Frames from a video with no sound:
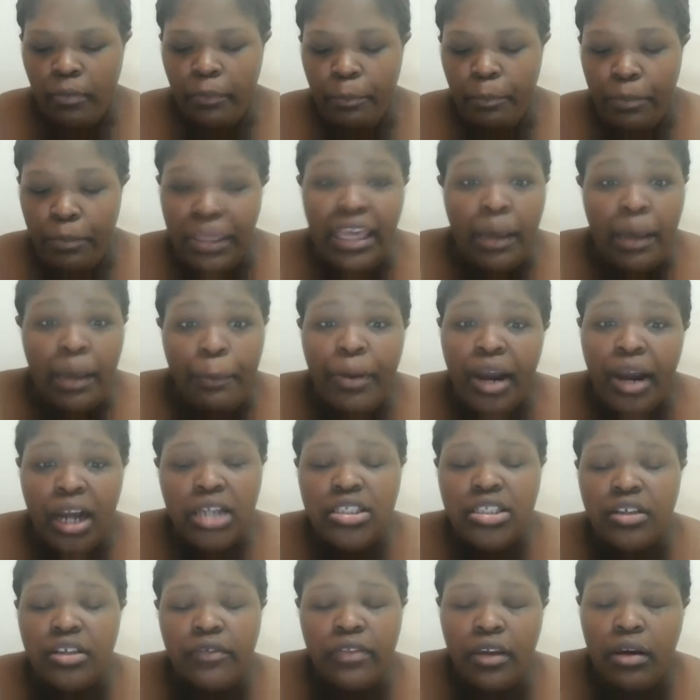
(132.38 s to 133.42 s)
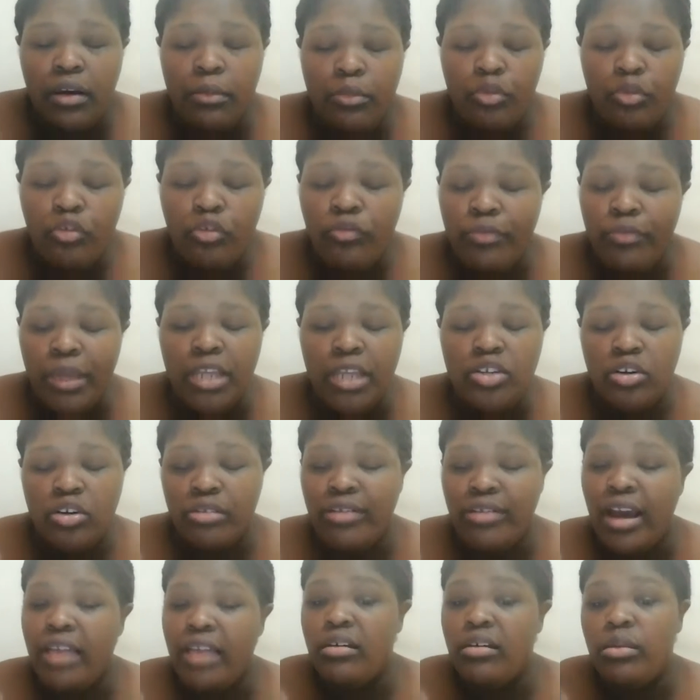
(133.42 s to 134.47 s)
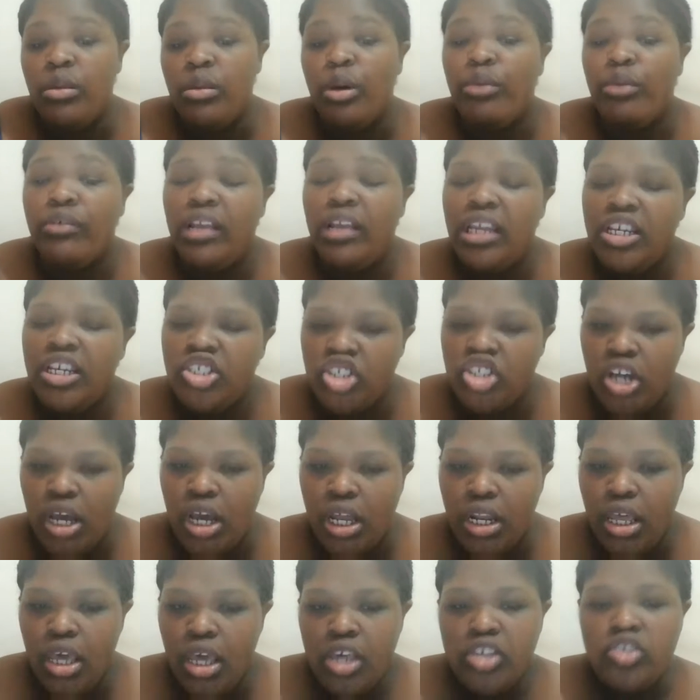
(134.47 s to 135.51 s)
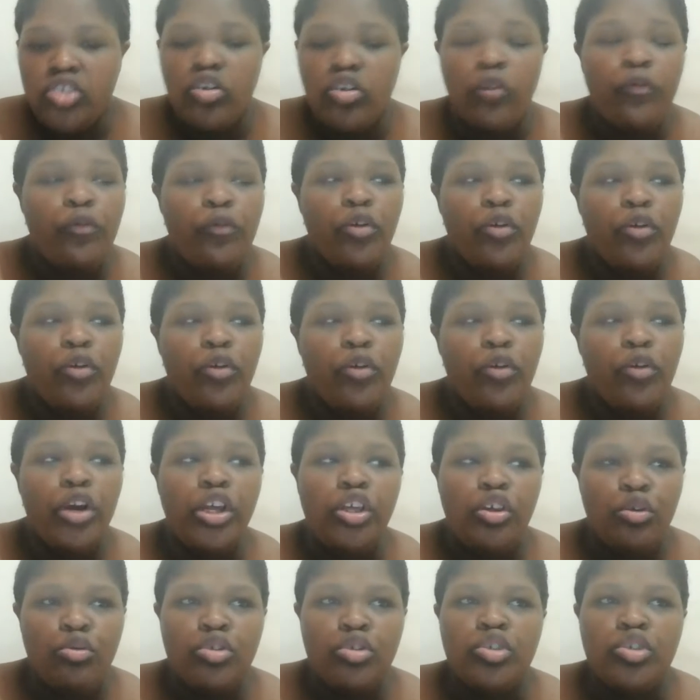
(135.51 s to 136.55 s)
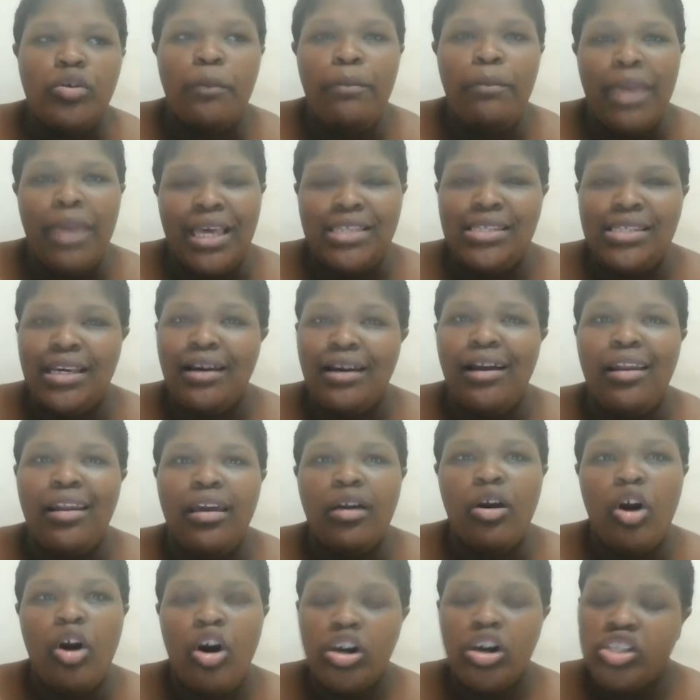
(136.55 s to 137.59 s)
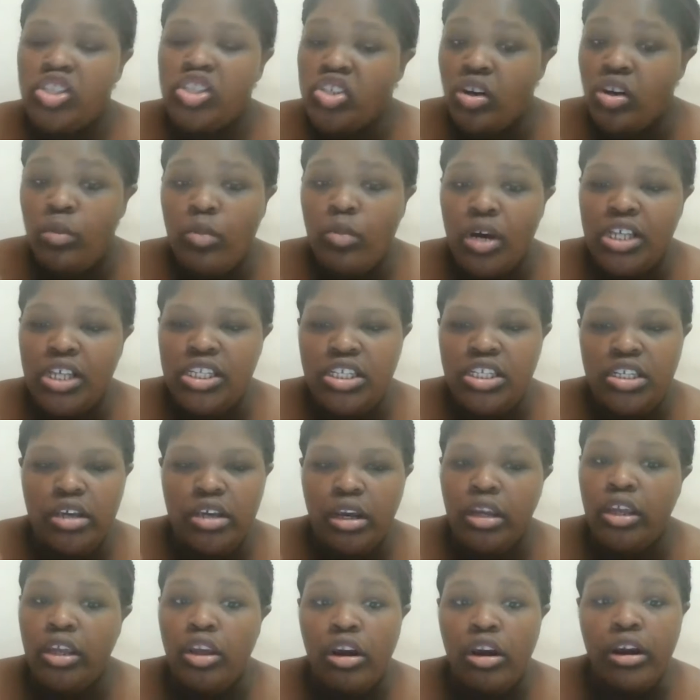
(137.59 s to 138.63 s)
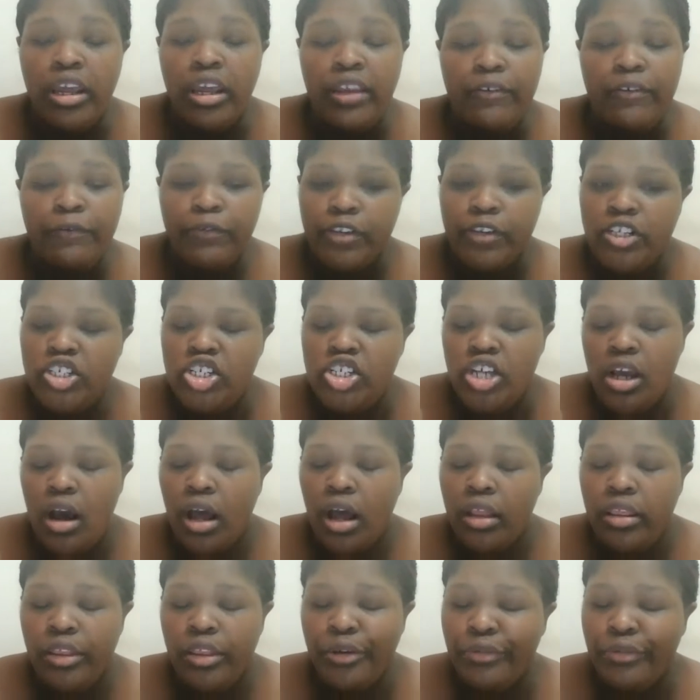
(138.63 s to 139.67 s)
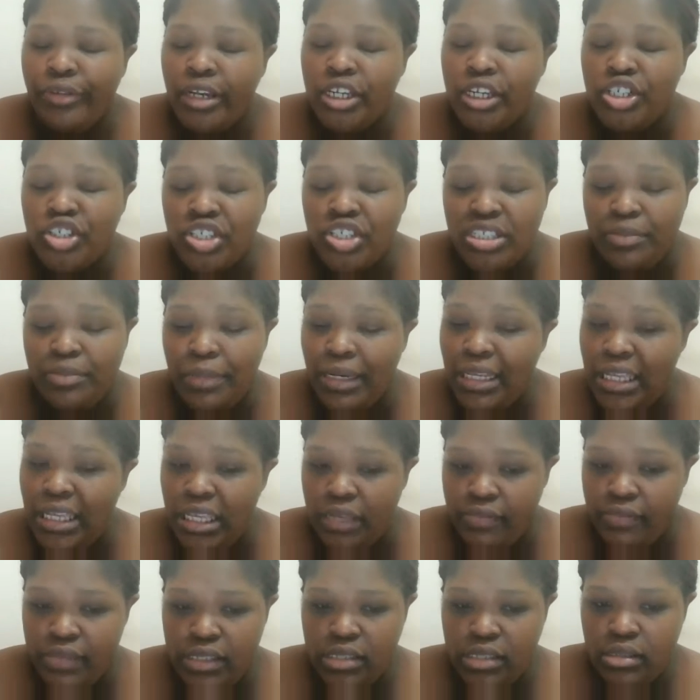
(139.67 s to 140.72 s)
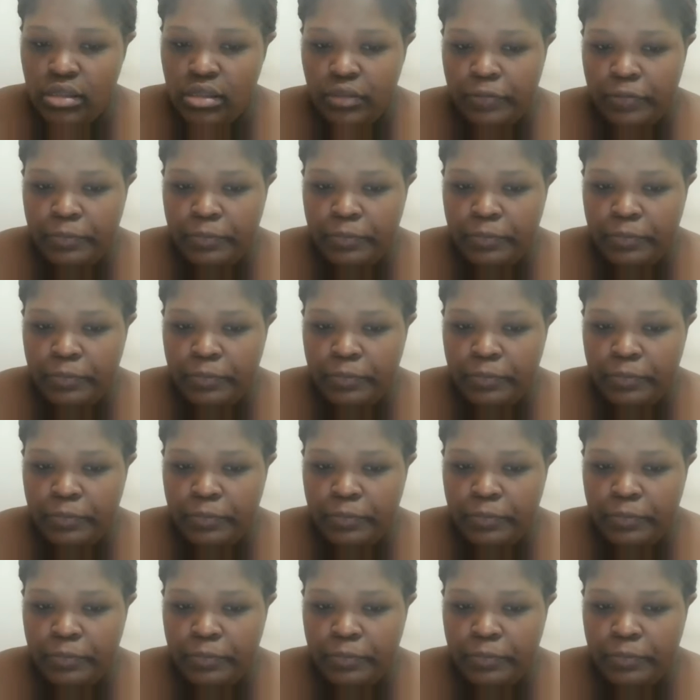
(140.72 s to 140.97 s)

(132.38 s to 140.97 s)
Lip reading: be a part of their movement, or rather their religion. So for you to basically cut someone's hair, you're infringing on their religious beliefs.